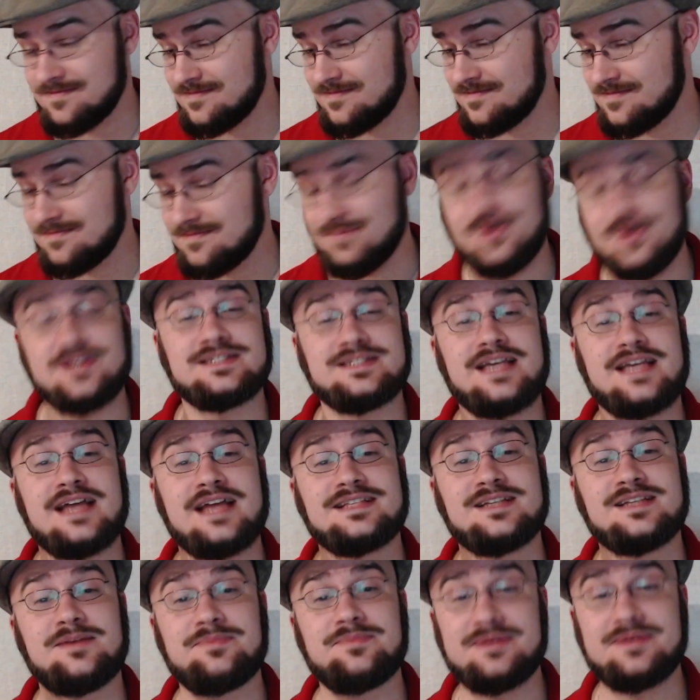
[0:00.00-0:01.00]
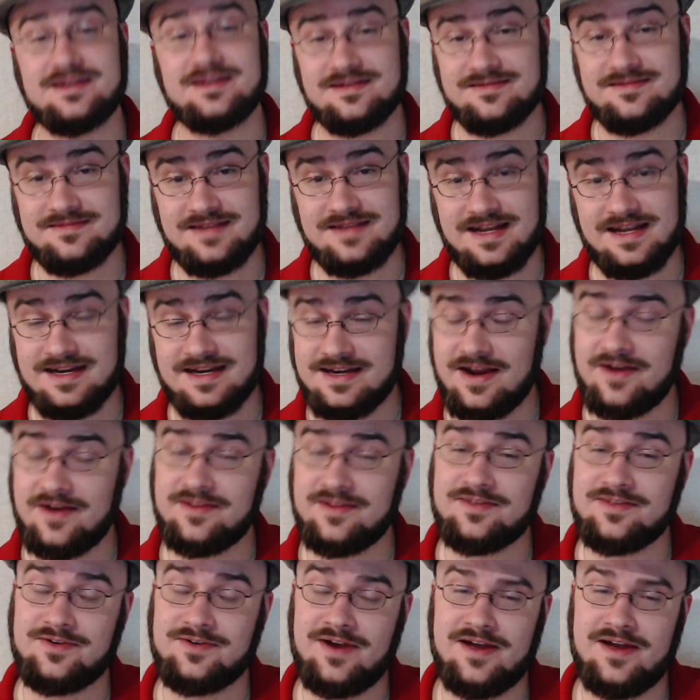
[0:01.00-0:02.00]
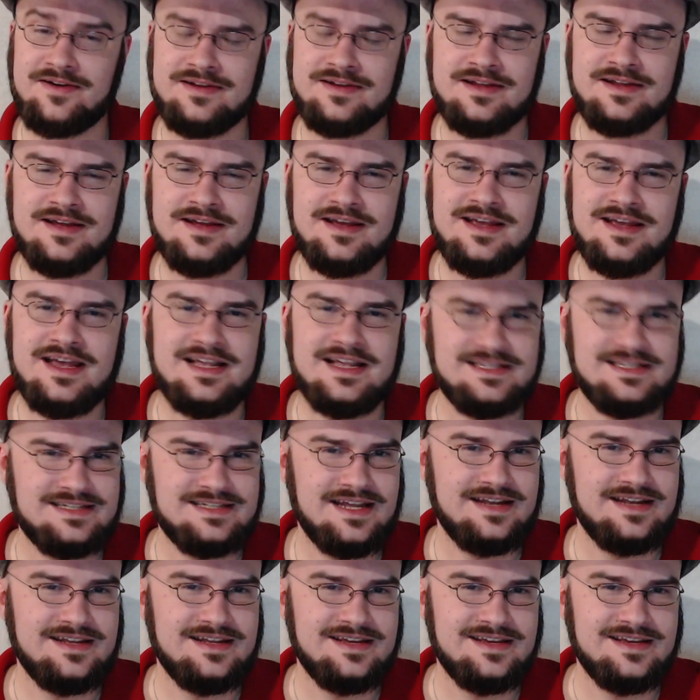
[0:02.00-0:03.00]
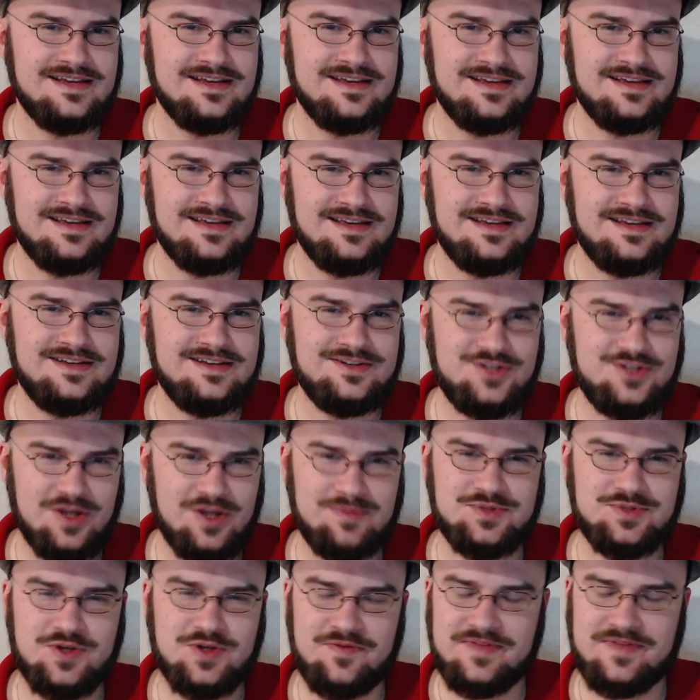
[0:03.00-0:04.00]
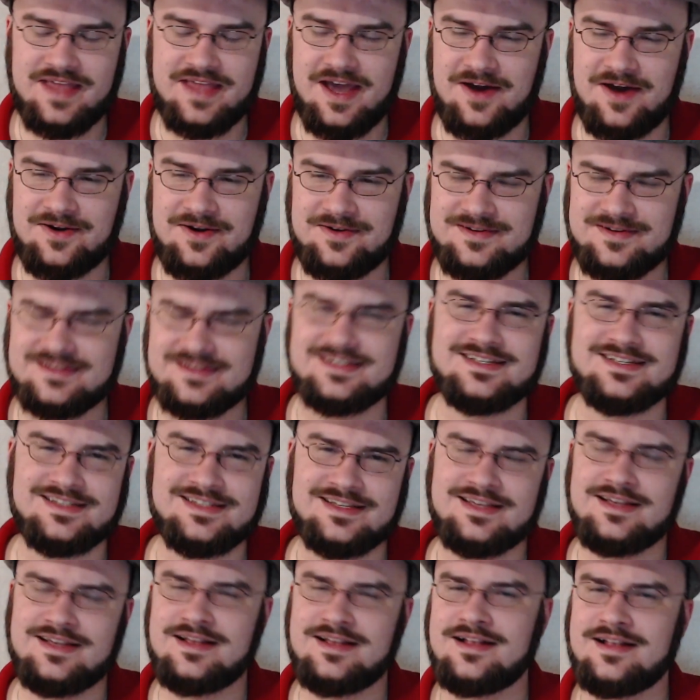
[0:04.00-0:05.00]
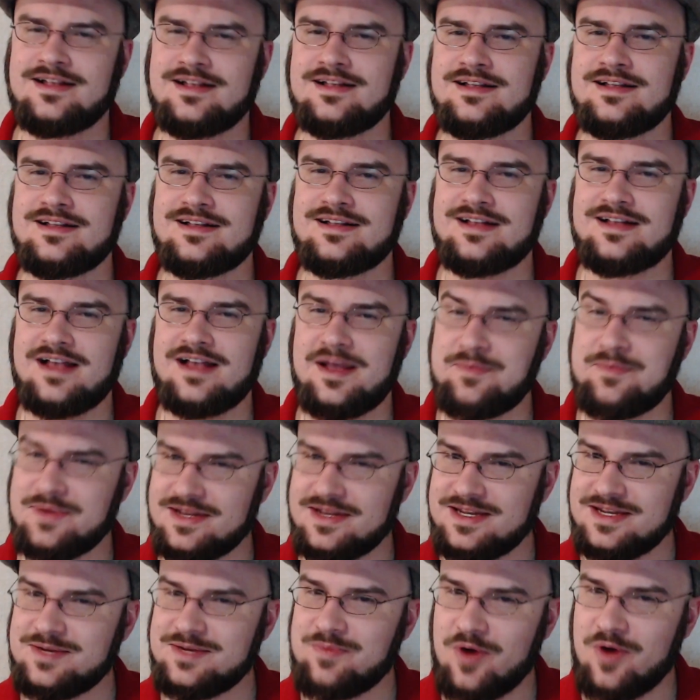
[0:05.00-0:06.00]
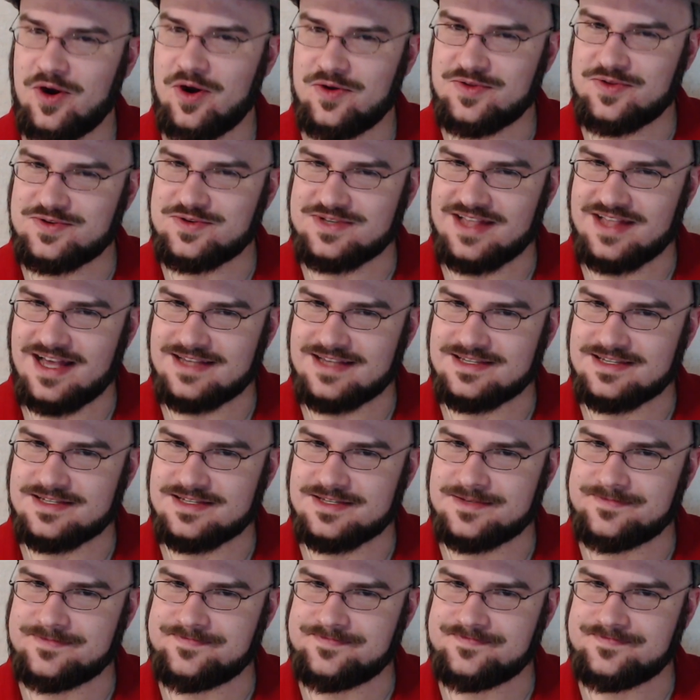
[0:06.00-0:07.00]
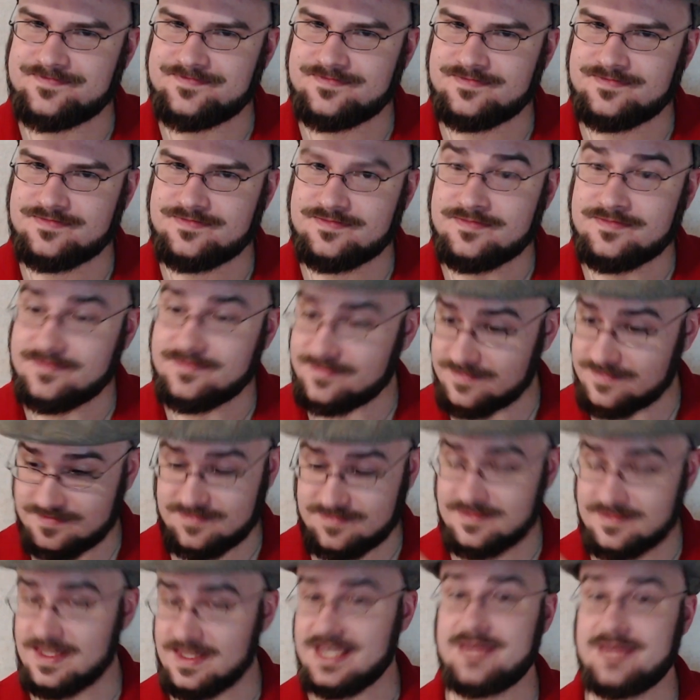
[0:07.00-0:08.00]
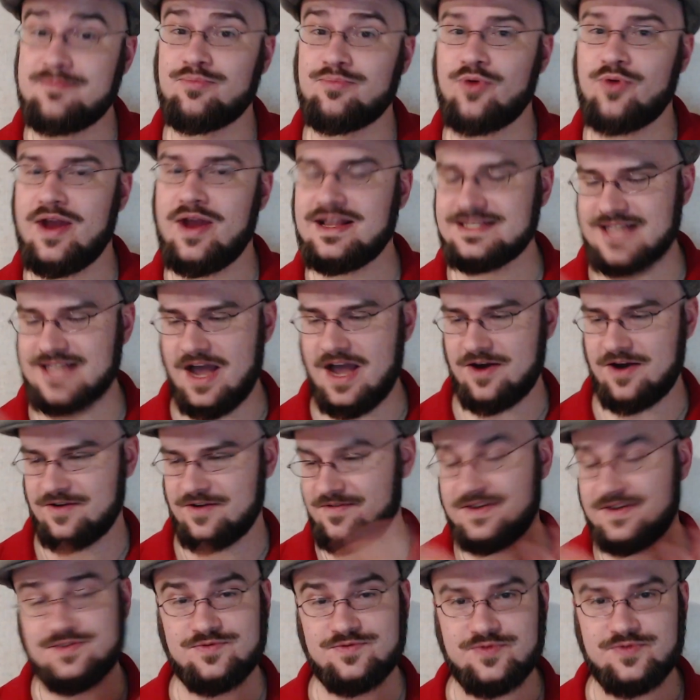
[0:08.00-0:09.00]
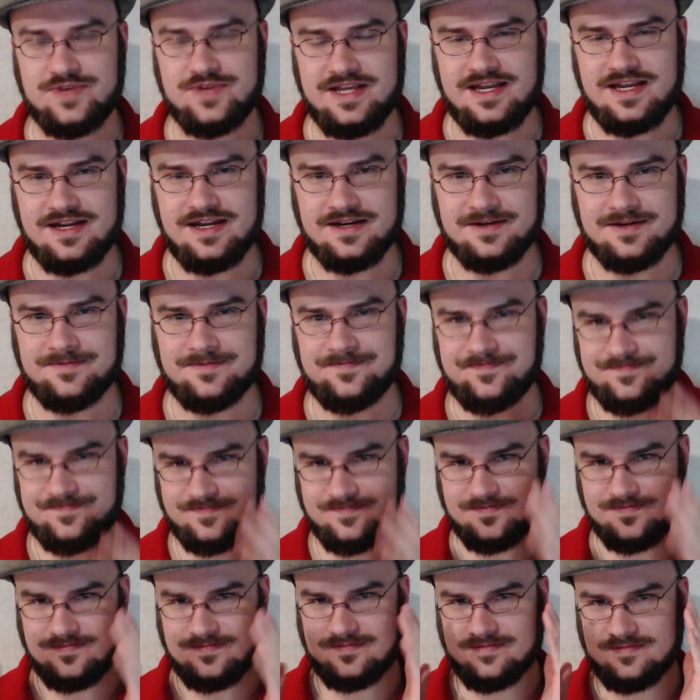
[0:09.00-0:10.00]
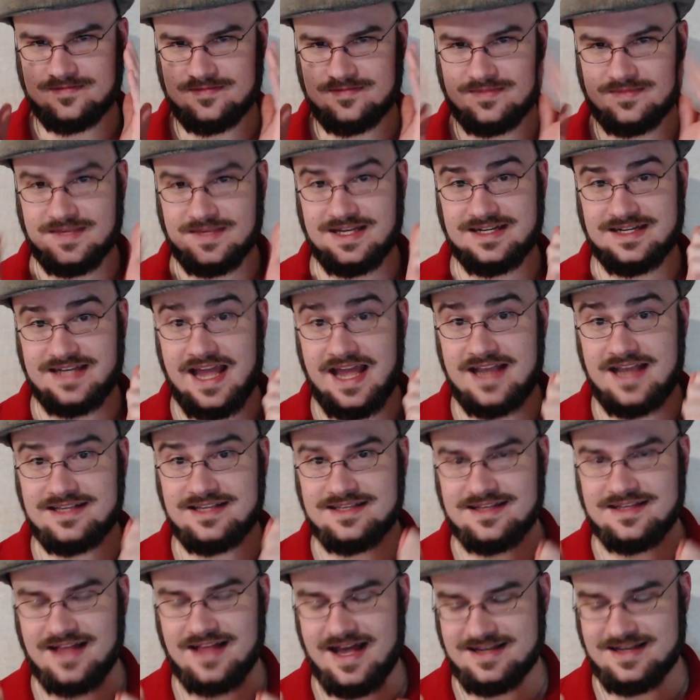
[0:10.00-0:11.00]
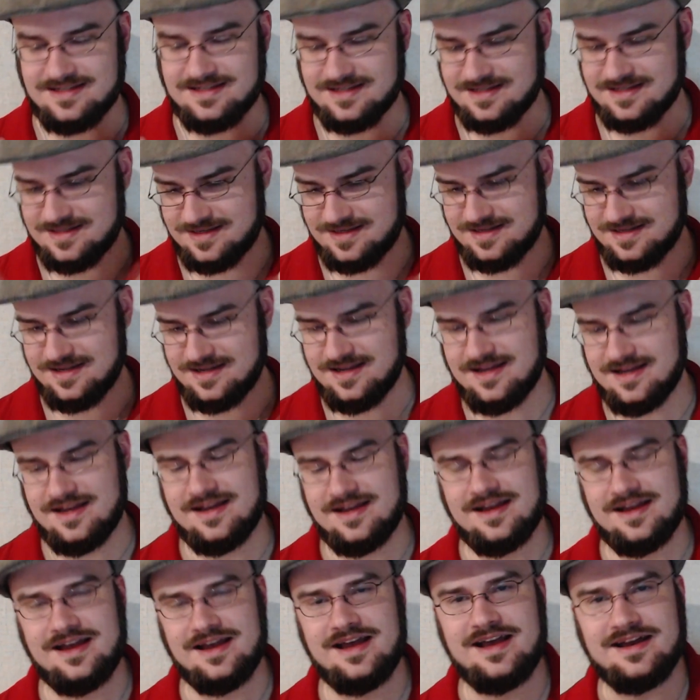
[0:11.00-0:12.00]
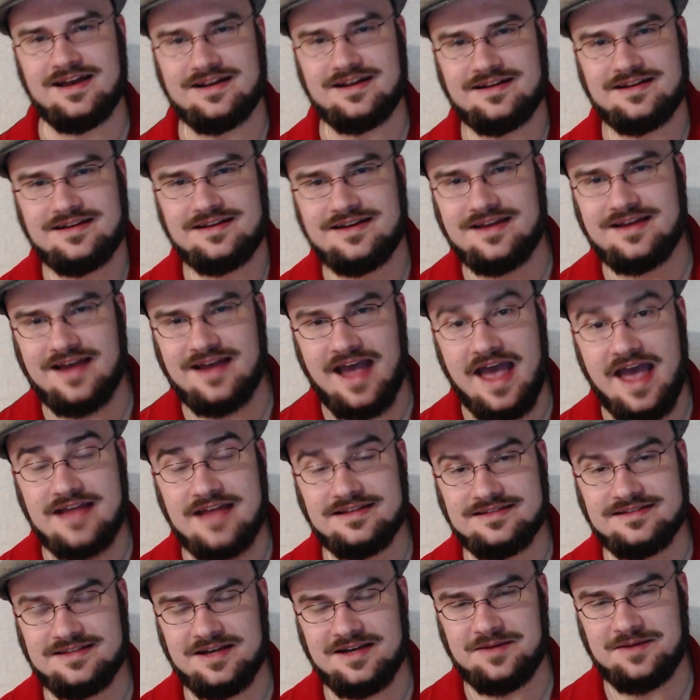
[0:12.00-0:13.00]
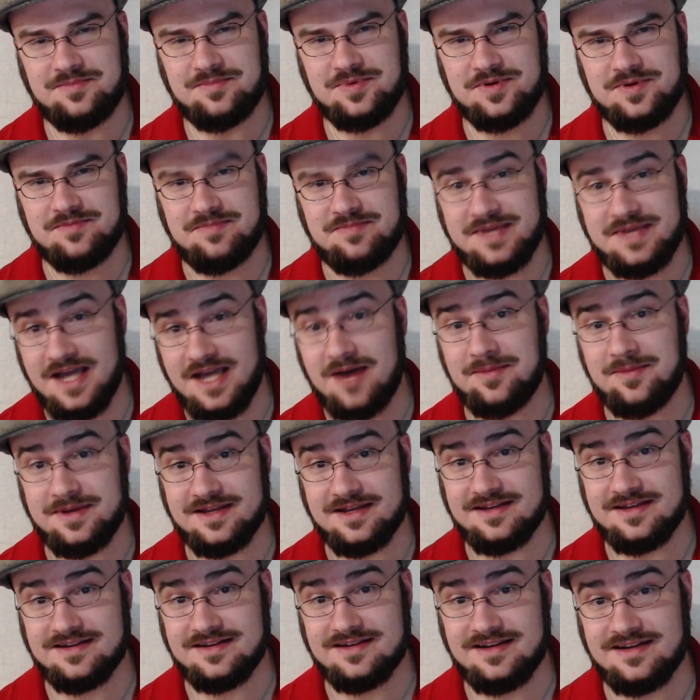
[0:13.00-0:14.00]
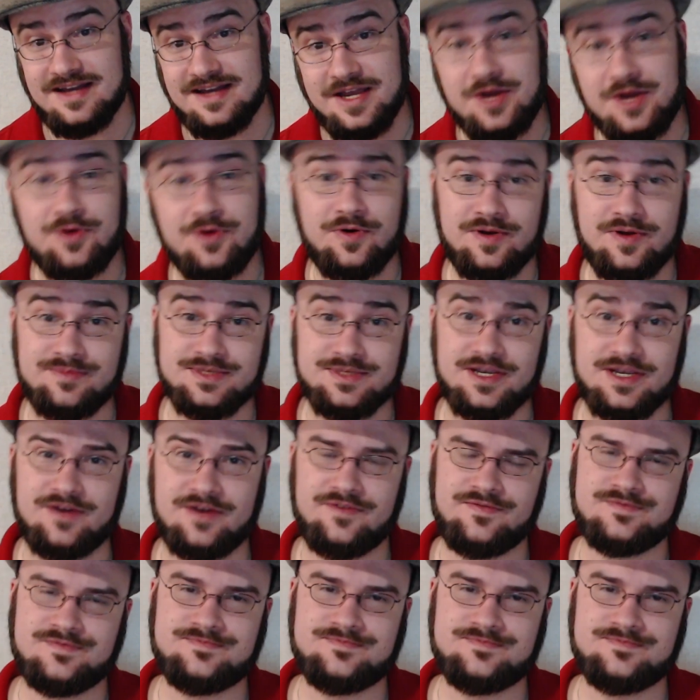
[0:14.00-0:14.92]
putting his hands up and getting down on the ground, instead he jumps over the counter and says, "I'm gonna need to borrow those glasses." He breaks out of his routine, takes the glasses, and ends up becoming a hero himself.